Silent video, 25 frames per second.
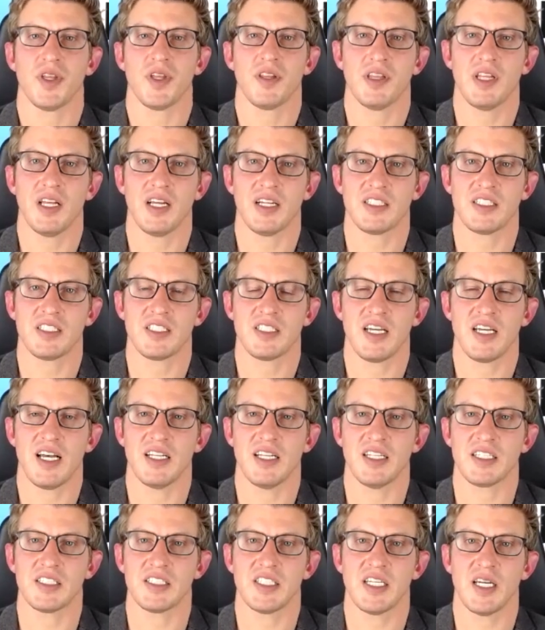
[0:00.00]
That's
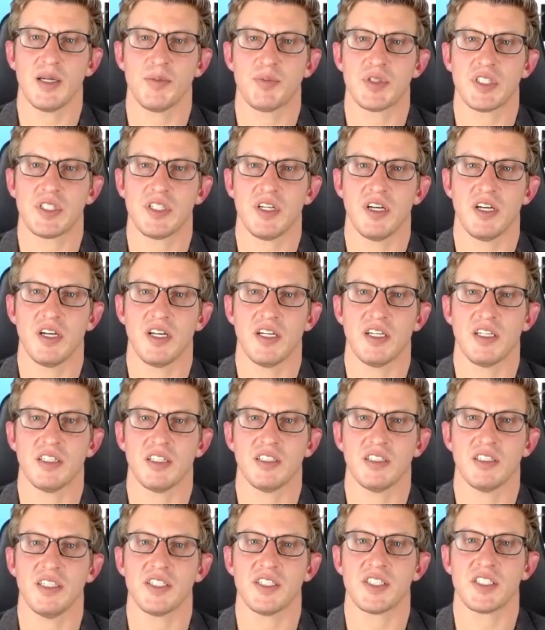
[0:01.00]

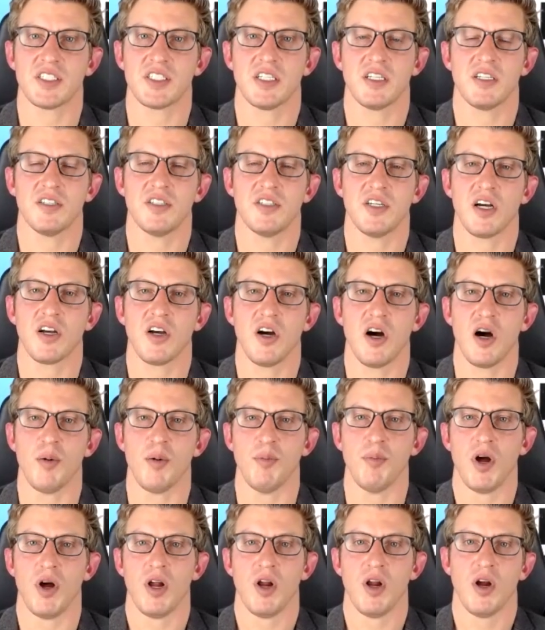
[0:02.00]
alexepsteinlist.com.